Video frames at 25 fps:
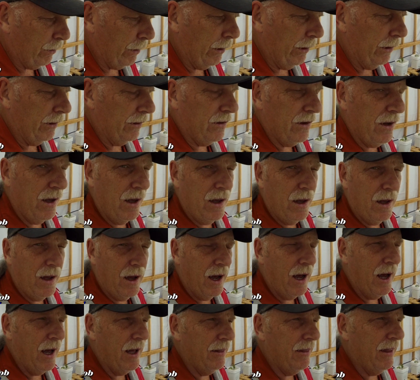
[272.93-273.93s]
roots,
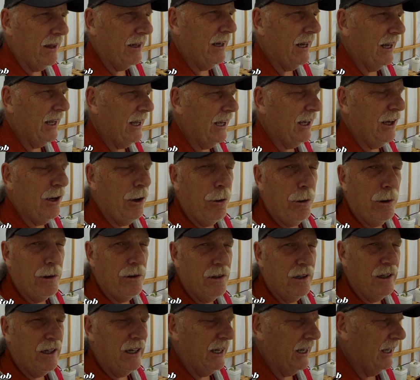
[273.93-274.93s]
then they could go
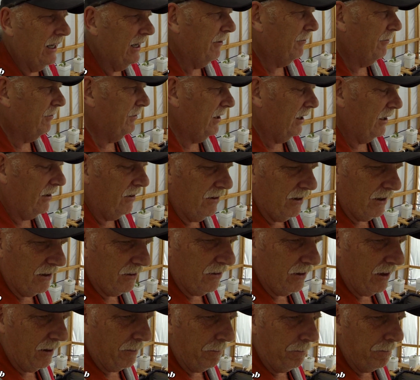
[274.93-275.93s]
into the NFT
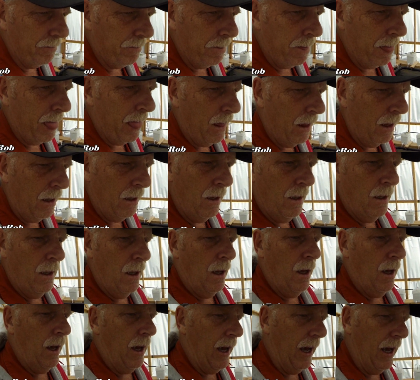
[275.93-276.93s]
system.
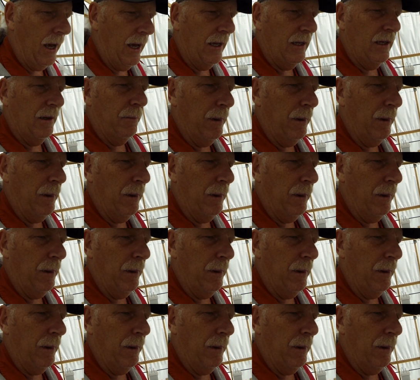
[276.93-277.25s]
In the